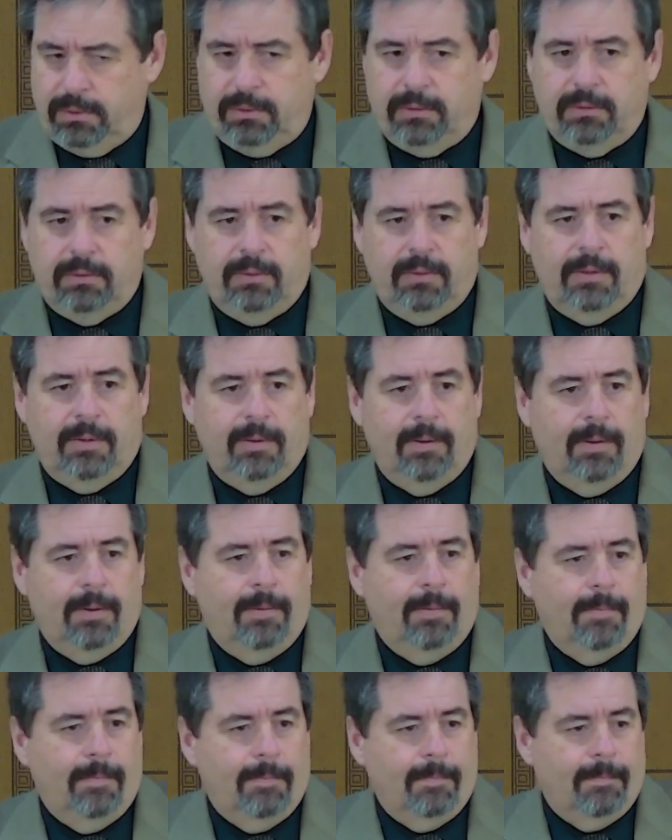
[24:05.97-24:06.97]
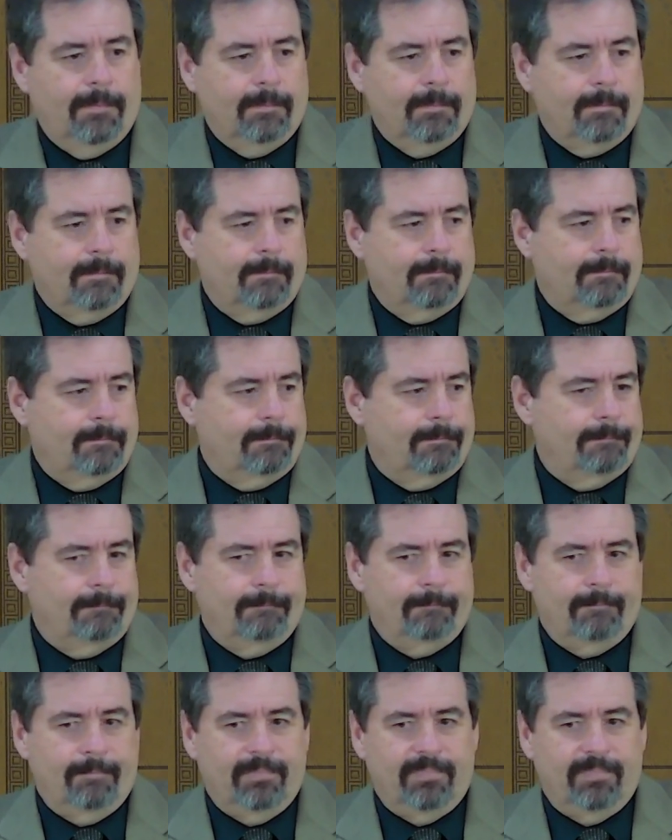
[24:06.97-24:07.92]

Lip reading: Nobody speaks.